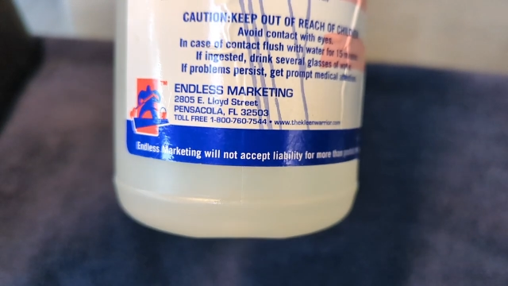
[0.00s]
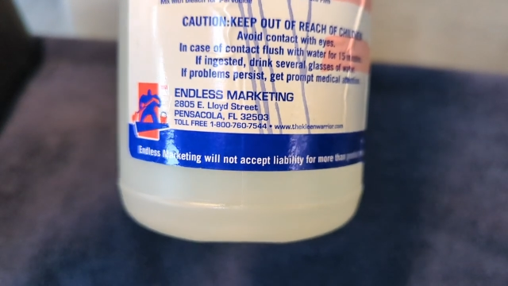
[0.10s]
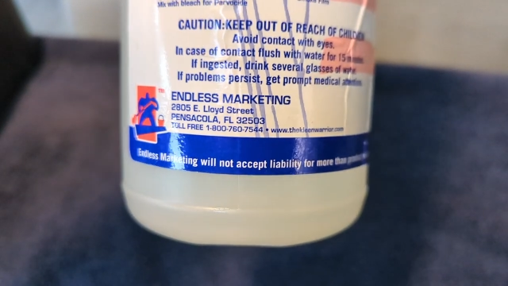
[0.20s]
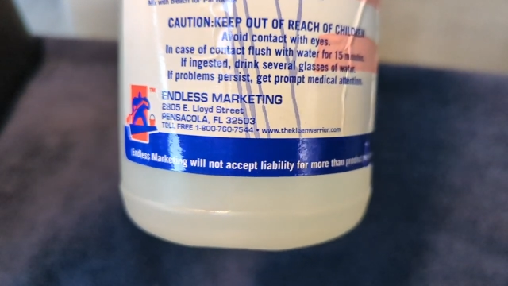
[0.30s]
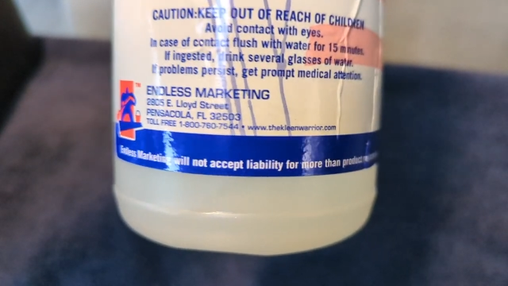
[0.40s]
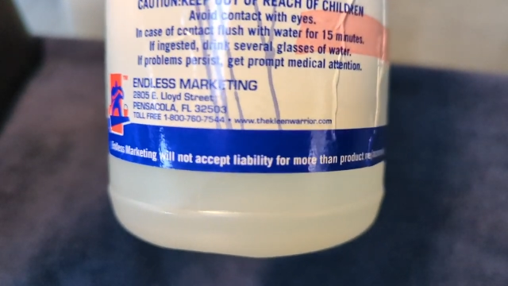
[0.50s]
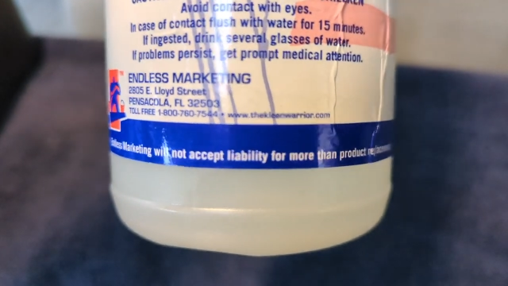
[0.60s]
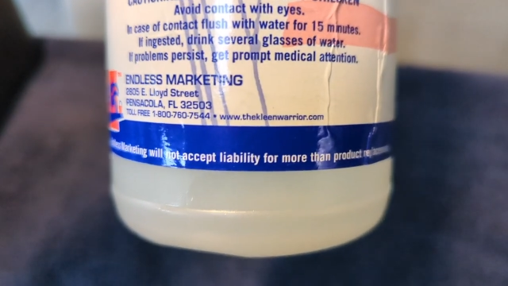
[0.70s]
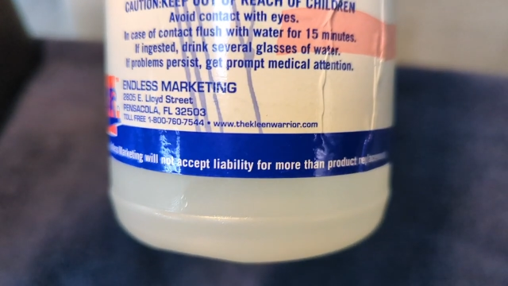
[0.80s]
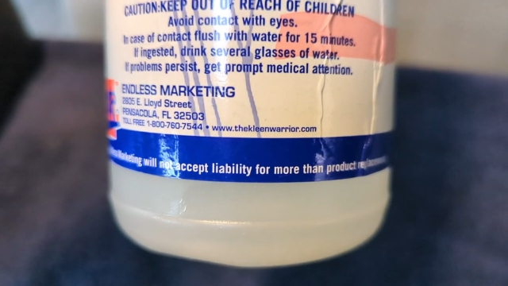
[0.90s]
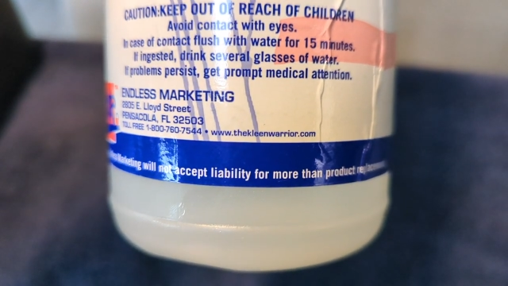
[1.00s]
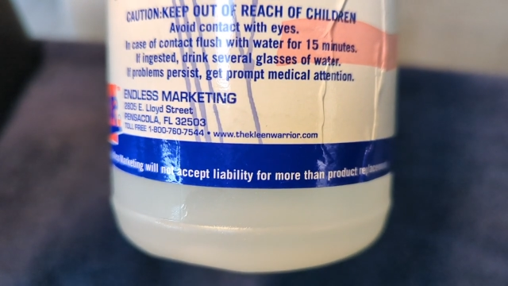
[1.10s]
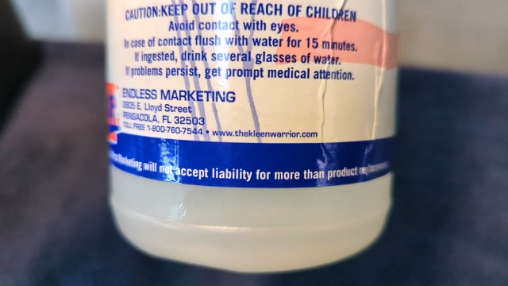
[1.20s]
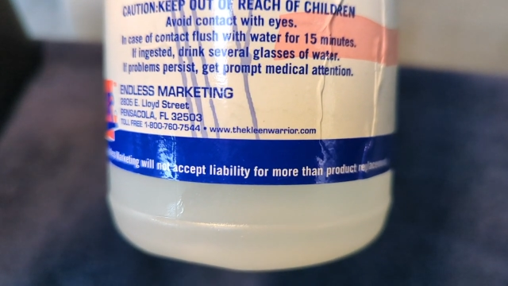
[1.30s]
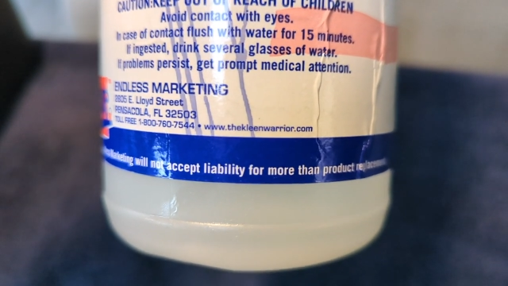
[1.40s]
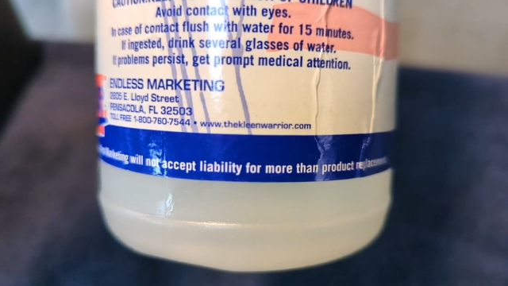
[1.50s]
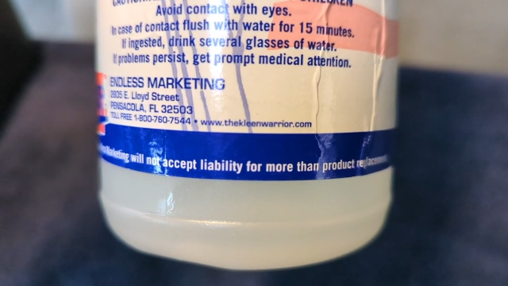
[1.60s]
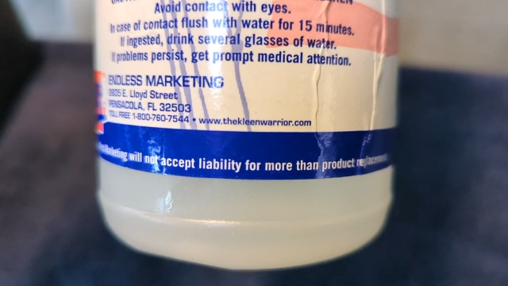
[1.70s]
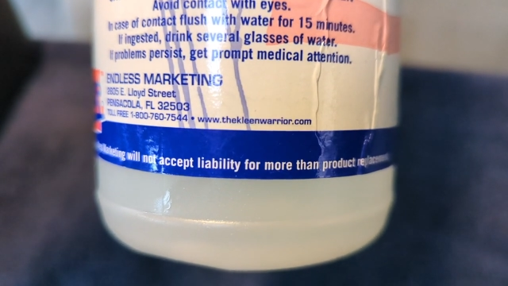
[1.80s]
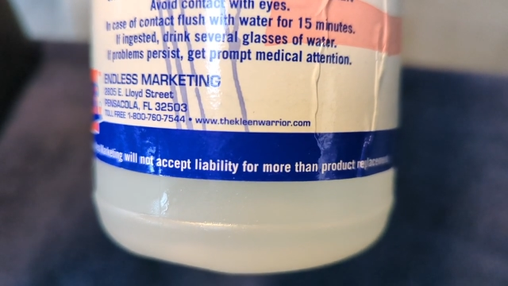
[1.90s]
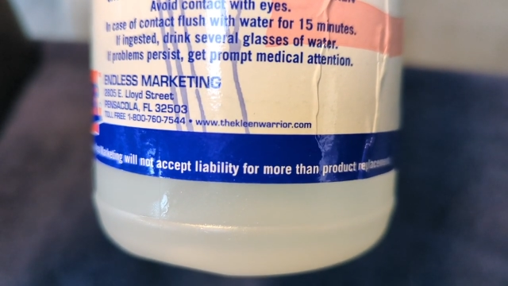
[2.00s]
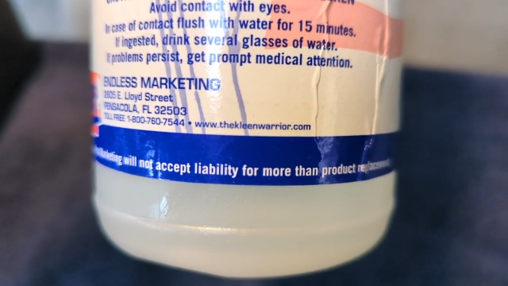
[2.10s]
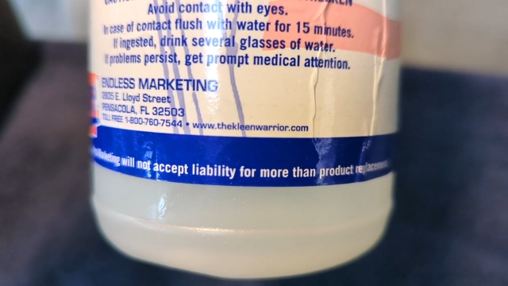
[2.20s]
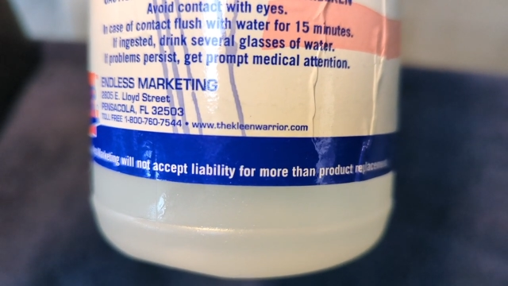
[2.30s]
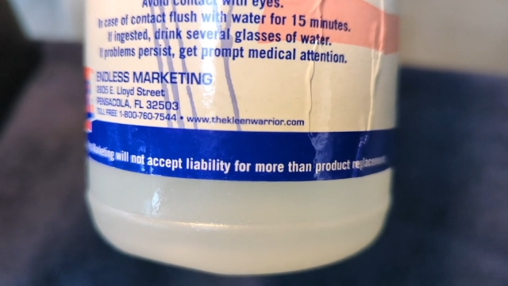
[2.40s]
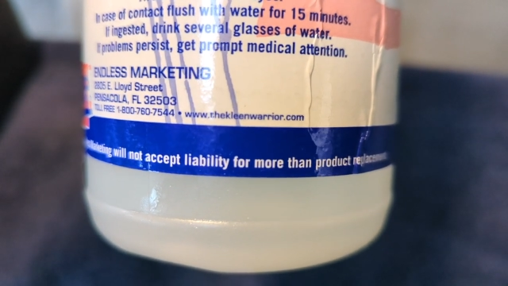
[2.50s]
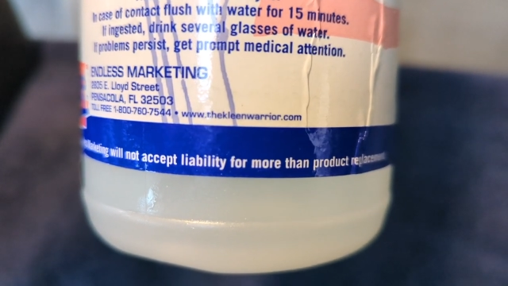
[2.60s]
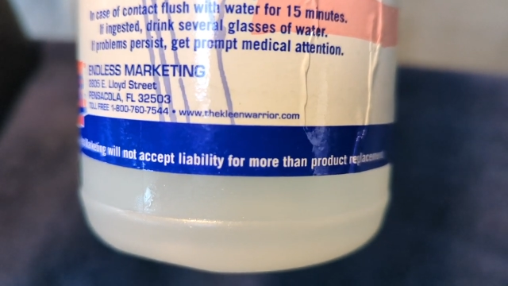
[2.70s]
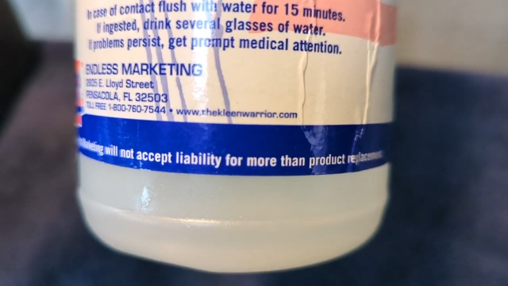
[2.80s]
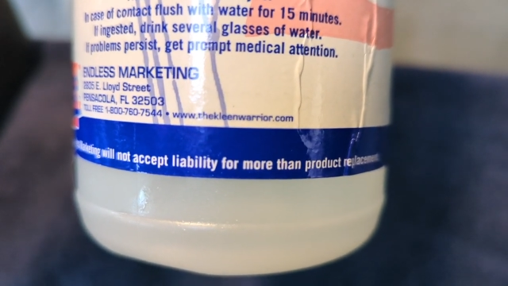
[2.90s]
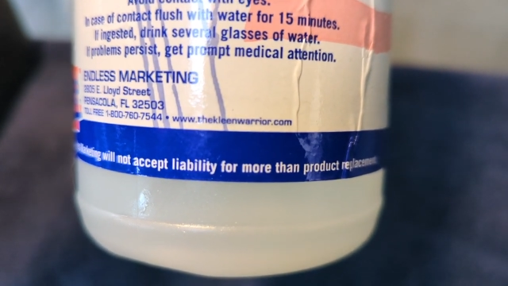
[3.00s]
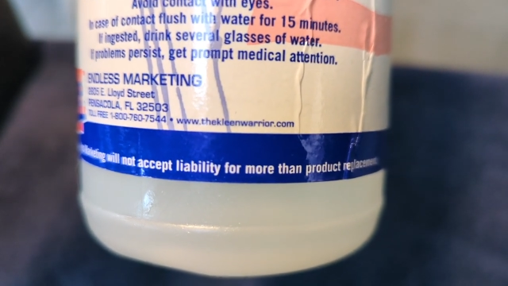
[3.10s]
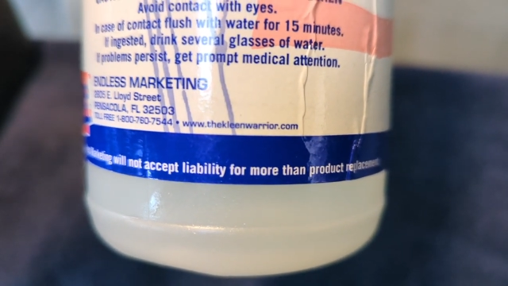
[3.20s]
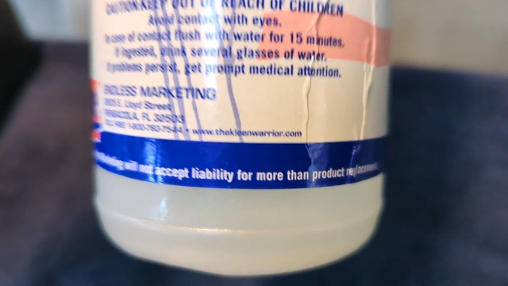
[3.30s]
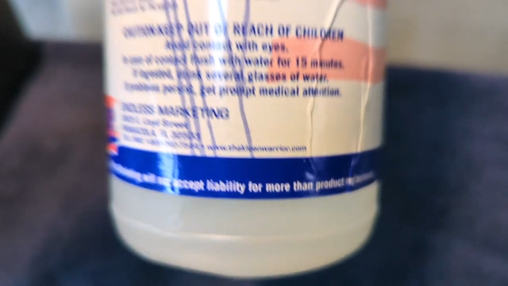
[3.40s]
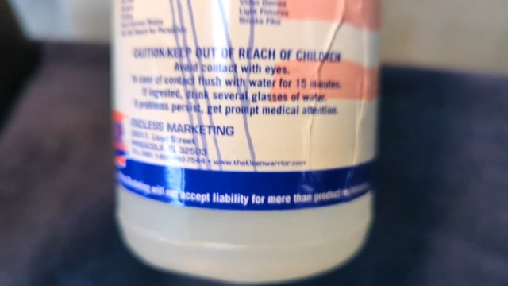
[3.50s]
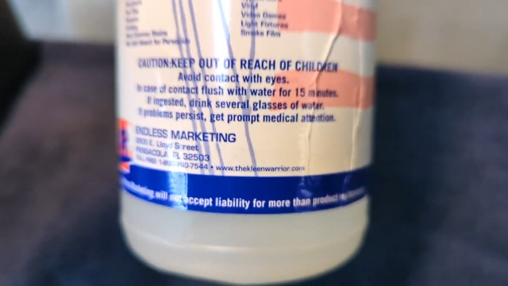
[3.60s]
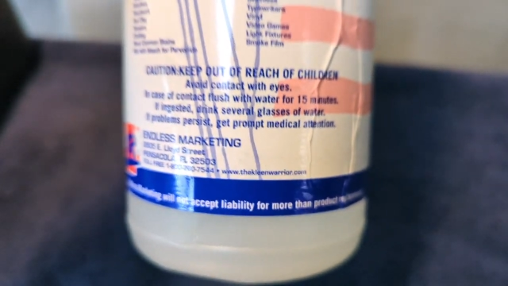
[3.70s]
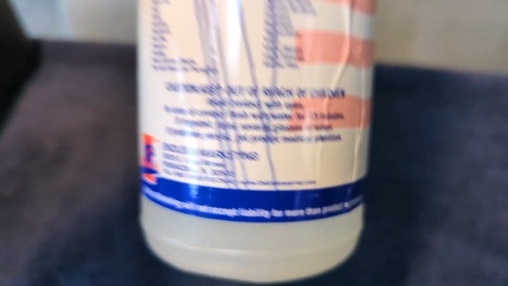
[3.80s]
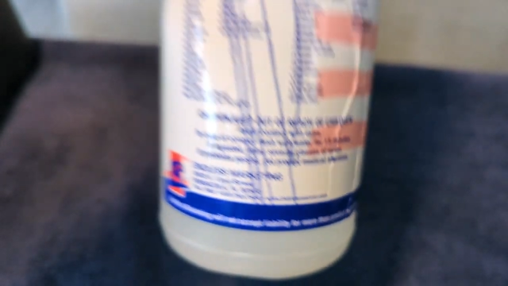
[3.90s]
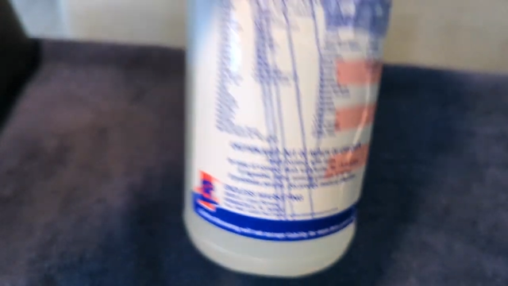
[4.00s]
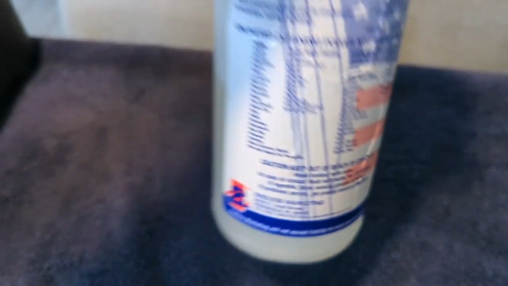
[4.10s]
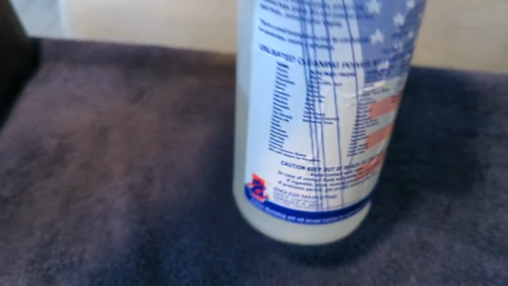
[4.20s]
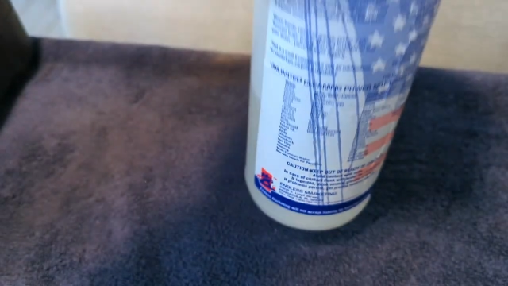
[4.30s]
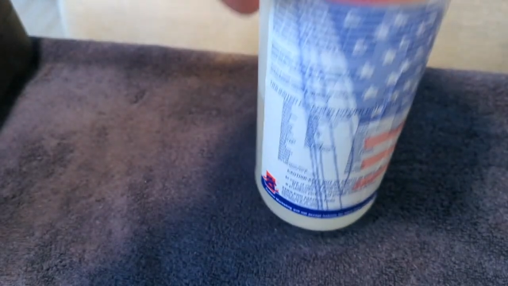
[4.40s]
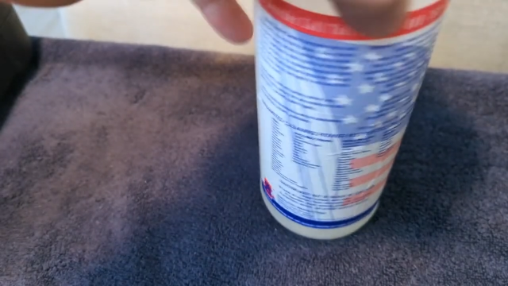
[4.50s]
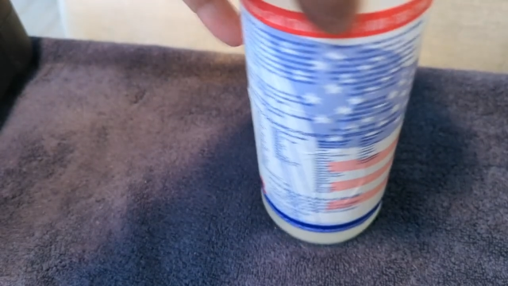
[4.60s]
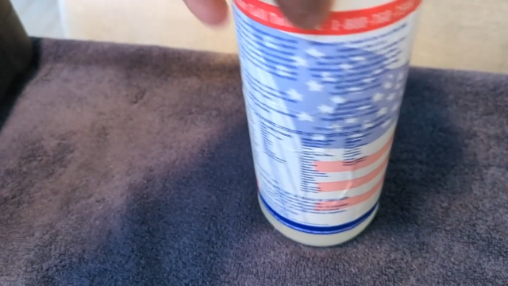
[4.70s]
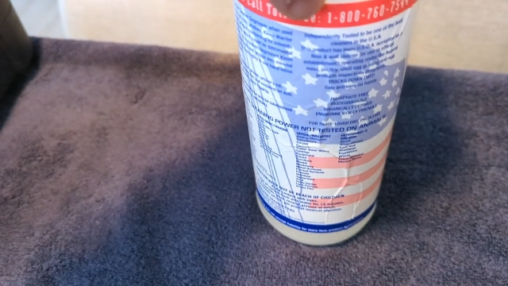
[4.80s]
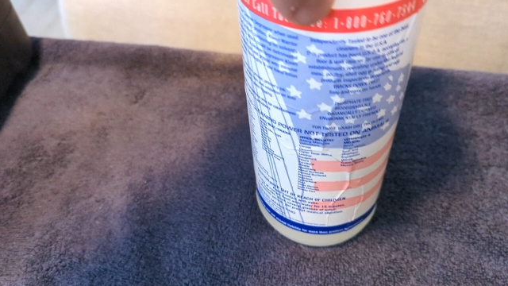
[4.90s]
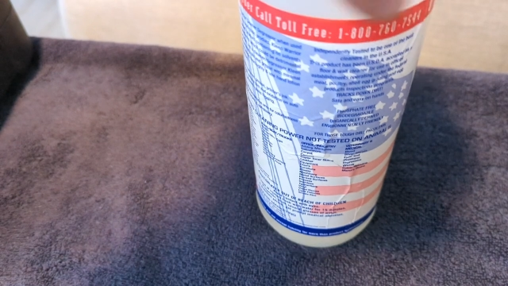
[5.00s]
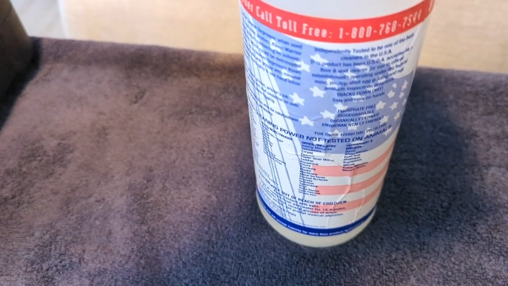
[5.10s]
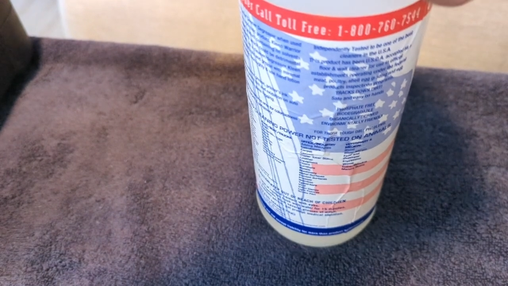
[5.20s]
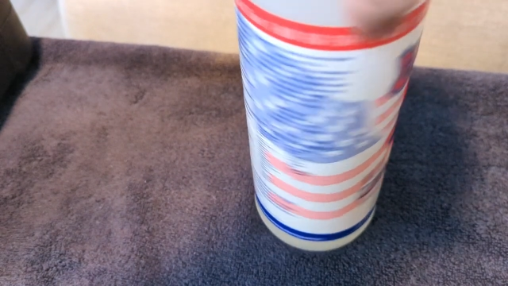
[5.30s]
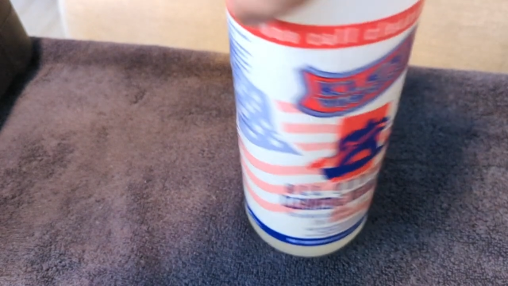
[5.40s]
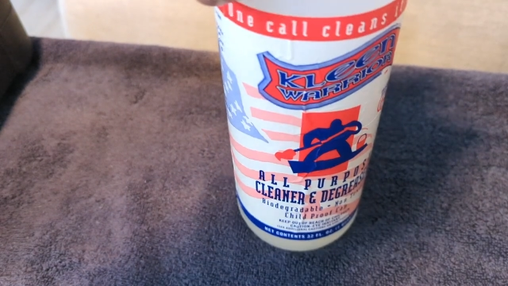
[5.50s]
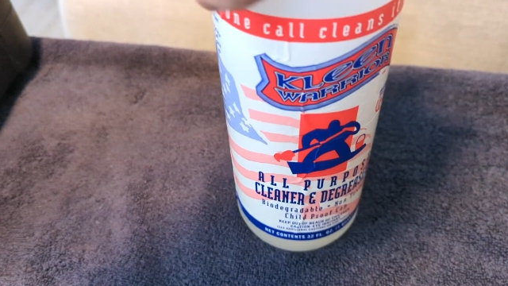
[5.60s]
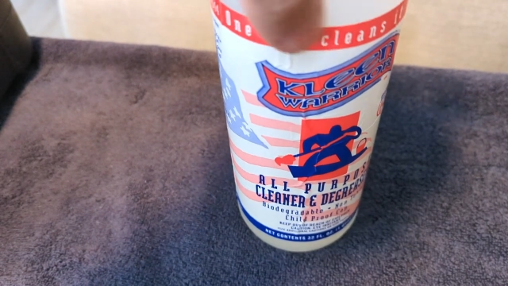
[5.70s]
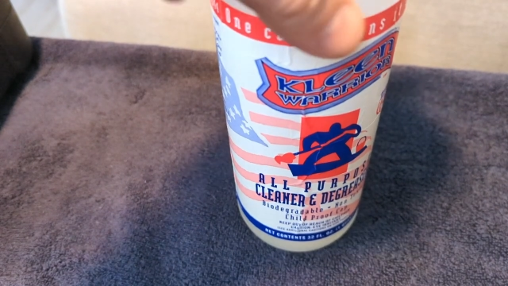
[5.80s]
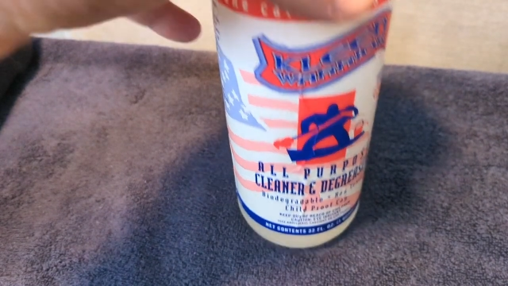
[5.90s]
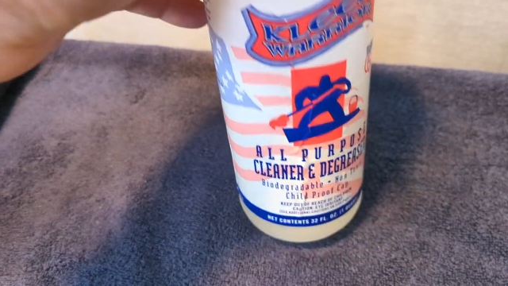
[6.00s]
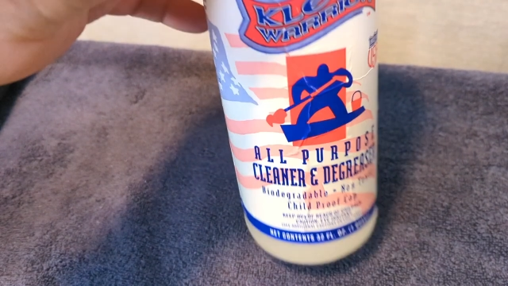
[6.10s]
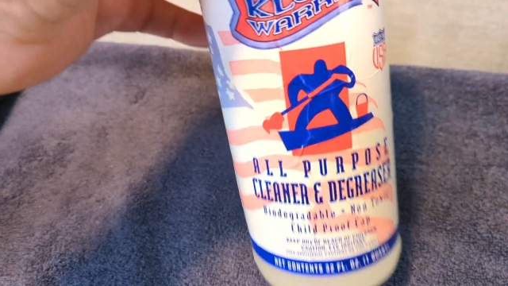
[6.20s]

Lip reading: [unreadable: no face in view]